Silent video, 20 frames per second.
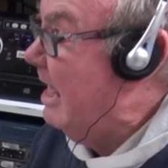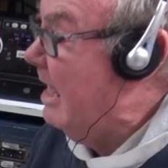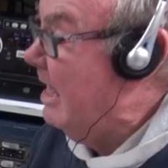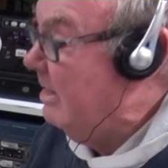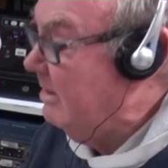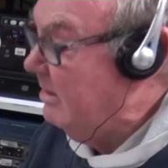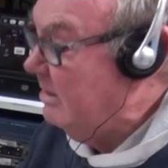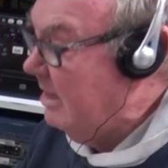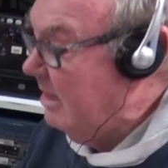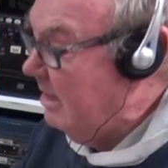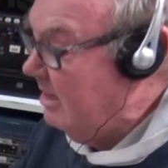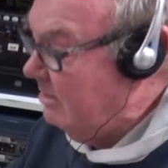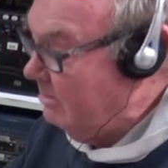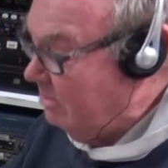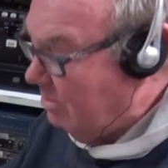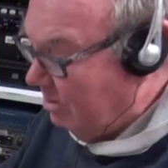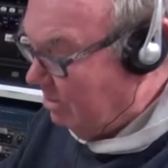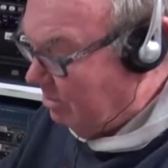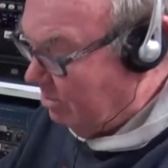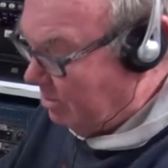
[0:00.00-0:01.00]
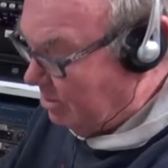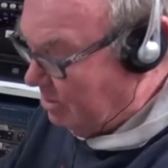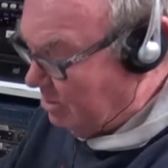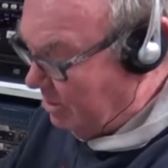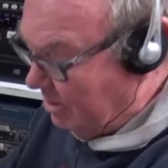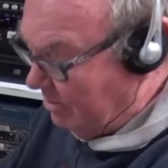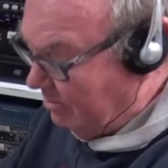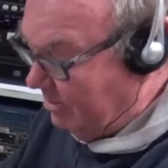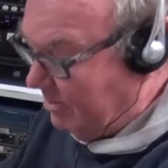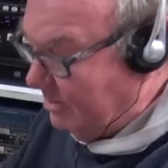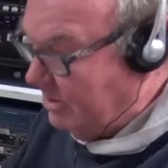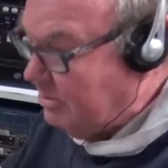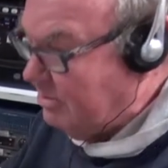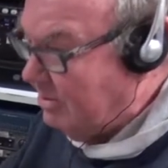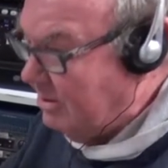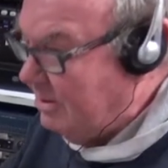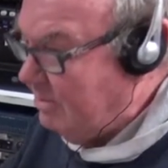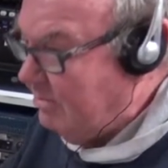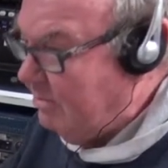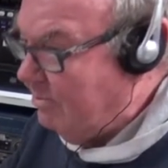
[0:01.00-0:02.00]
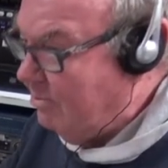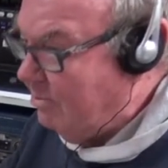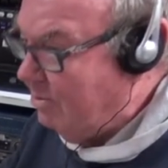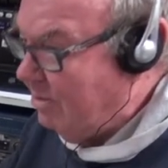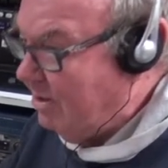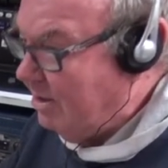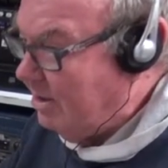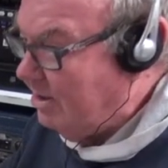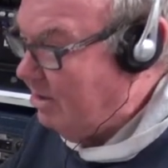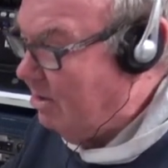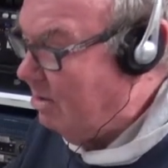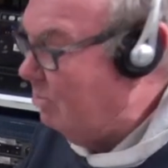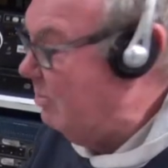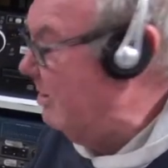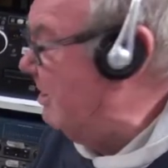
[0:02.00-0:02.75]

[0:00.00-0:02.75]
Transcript: Okay, well, we'll try and fit this one in before 8 o'clock.